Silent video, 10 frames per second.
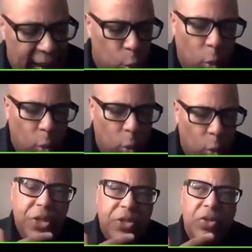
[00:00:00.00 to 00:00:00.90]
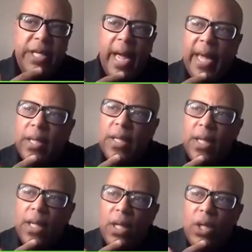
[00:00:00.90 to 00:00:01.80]
I want to take
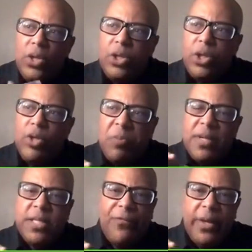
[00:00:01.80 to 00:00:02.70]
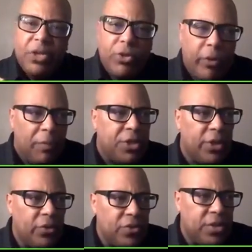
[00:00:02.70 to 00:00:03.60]
two specific
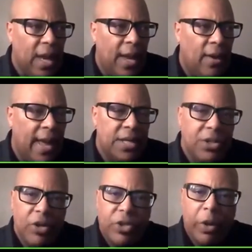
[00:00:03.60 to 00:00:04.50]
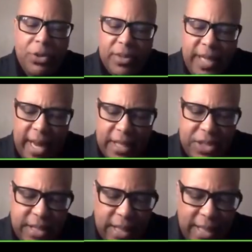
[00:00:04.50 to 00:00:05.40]
scriptures as our scripture
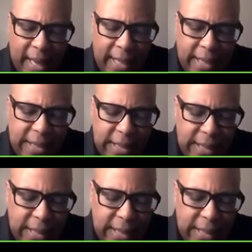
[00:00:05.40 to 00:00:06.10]
text tonight,